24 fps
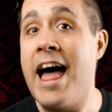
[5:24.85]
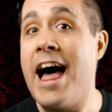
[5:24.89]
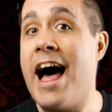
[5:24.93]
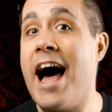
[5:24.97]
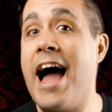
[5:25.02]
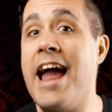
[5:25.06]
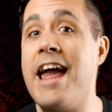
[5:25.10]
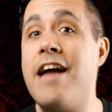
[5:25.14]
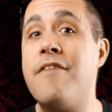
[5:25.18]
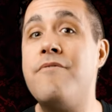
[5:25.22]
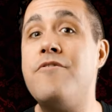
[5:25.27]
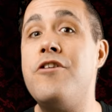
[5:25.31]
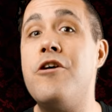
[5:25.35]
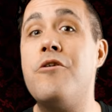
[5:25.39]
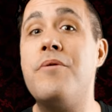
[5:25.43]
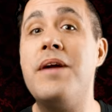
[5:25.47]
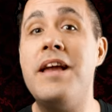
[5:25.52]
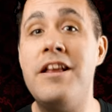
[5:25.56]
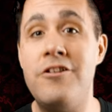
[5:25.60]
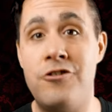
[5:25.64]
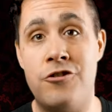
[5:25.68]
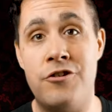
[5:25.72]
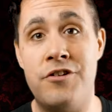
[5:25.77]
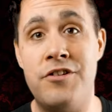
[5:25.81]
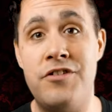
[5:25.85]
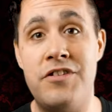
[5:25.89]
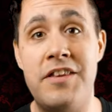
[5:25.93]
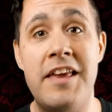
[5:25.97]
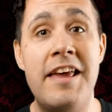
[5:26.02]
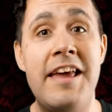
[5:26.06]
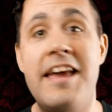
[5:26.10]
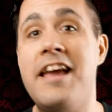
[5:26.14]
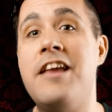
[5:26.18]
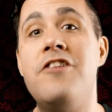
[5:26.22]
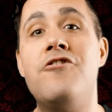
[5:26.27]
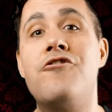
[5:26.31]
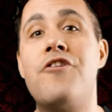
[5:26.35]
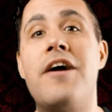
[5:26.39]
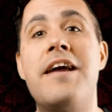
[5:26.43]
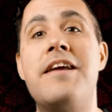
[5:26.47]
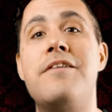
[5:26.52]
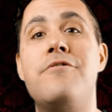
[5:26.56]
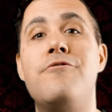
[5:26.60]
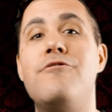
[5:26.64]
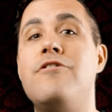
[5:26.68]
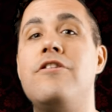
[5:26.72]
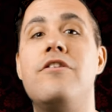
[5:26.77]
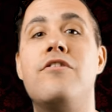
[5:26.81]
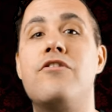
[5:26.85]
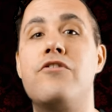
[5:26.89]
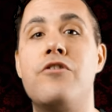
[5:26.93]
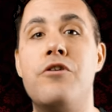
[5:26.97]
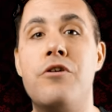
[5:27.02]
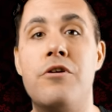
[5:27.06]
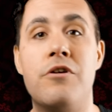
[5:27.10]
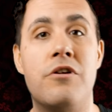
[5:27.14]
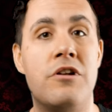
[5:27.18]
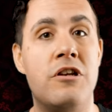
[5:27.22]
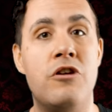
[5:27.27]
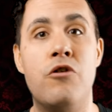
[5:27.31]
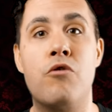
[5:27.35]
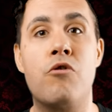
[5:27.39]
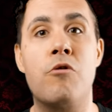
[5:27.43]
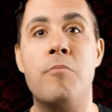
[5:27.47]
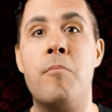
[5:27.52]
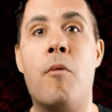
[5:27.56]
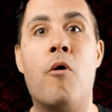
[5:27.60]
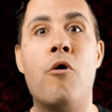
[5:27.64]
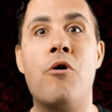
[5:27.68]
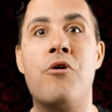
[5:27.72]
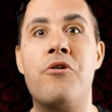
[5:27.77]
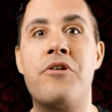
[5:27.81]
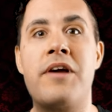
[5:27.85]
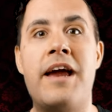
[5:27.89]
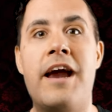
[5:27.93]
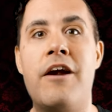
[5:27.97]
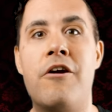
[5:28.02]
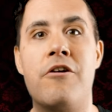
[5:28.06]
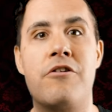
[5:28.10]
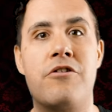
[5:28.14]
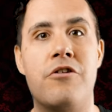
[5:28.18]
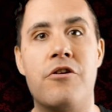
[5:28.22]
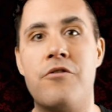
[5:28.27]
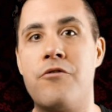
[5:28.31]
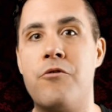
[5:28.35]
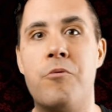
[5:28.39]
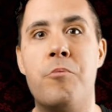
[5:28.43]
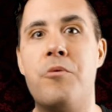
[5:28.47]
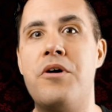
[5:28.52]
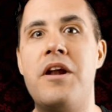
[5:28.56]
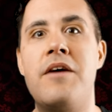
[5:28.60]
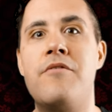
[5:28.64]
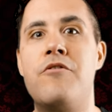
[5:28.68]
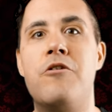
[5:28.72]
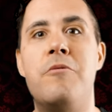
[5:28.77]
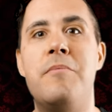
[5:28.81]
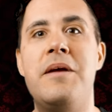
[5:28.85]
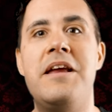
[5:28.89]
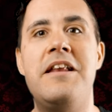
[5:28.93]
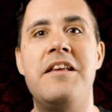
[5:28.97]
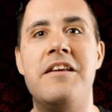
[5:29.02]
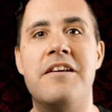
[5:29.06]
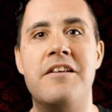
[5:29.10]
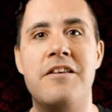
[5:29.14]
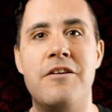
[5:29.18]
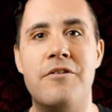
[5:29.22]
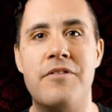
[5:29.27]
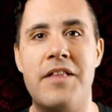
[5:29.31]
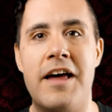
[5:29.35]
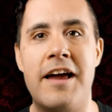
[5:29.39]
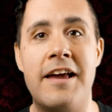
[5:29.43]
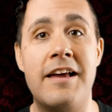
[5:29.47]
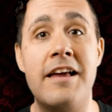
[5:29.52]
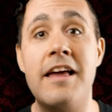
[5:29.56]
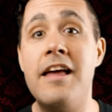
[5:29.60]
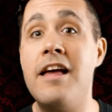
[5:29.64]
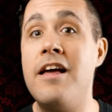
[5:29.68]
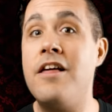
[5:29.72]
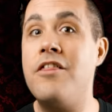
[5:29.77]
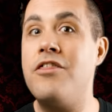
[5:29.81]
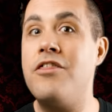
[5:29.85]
I have no interest in trying to discern your moral character from whatever media you like.